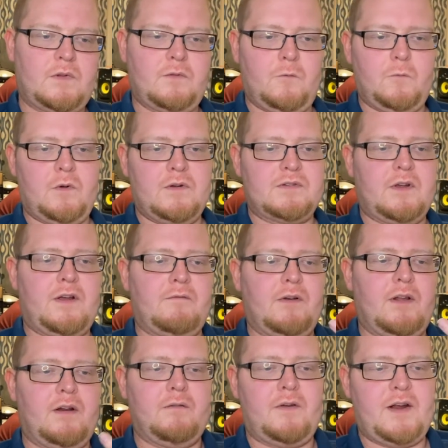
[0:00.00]
We also have a
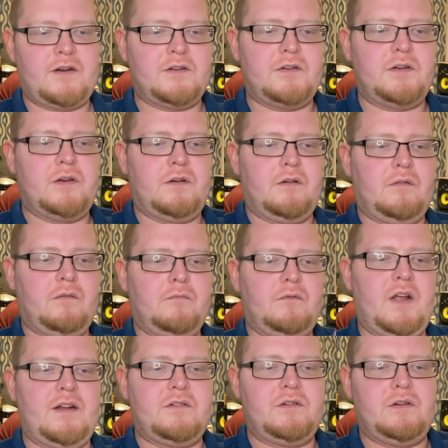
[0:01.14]
lot of hydrogen,
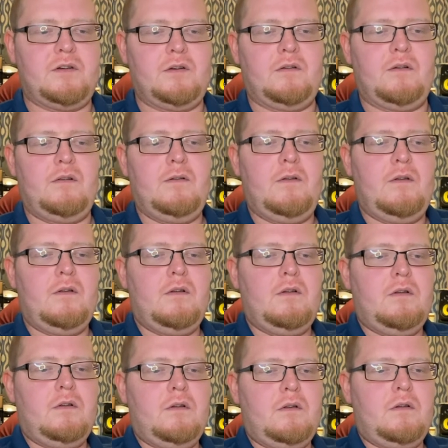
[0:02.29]
nitrogen,
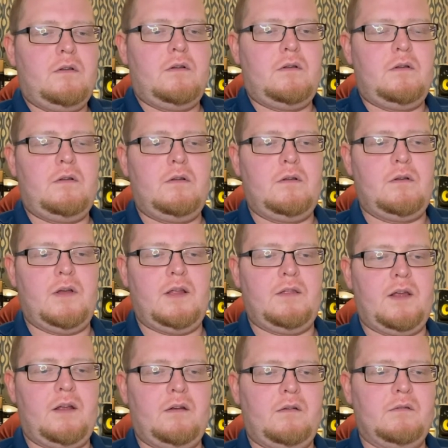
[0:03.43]
and
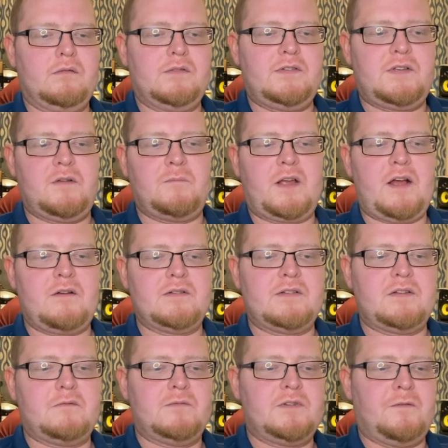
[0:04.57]
then some
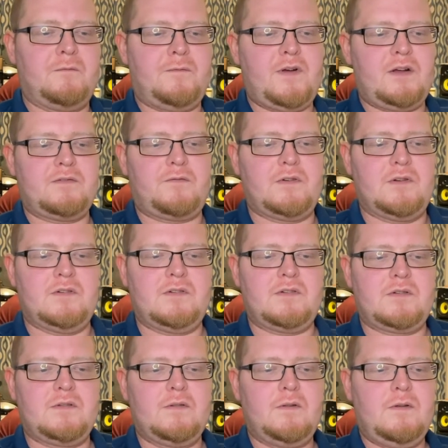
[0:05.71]
calcium, some phosphorus,
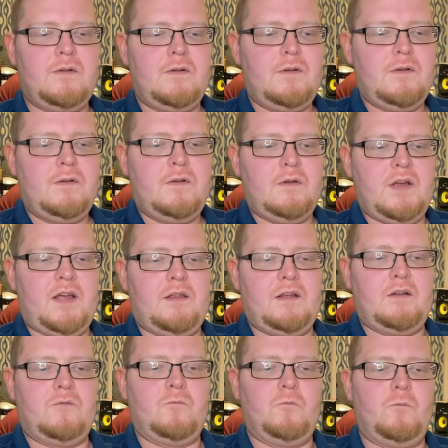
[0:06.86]
and
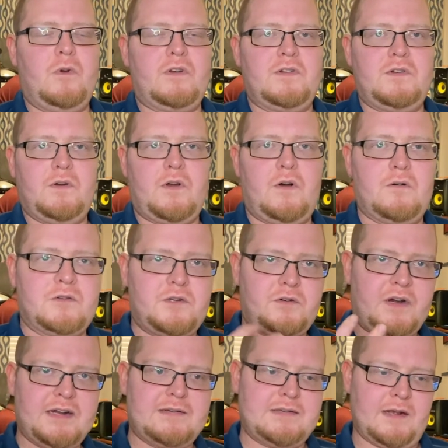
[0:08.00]
then what you call
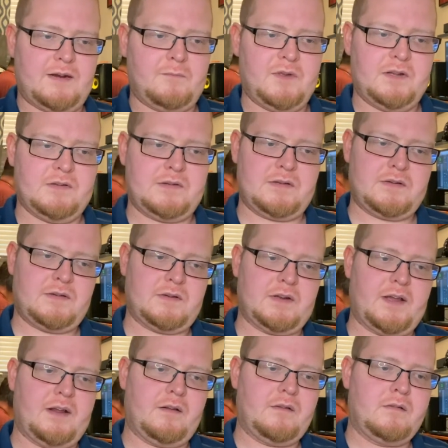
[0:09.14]
trace elements,
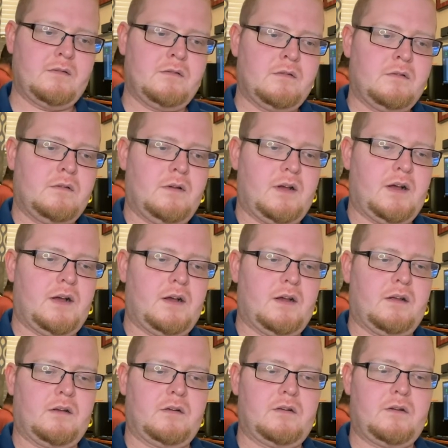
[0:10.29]
like
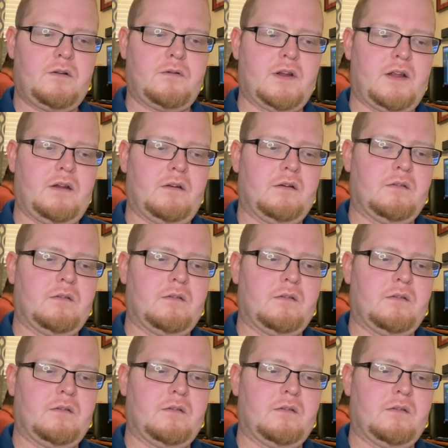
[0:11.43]
chlorine,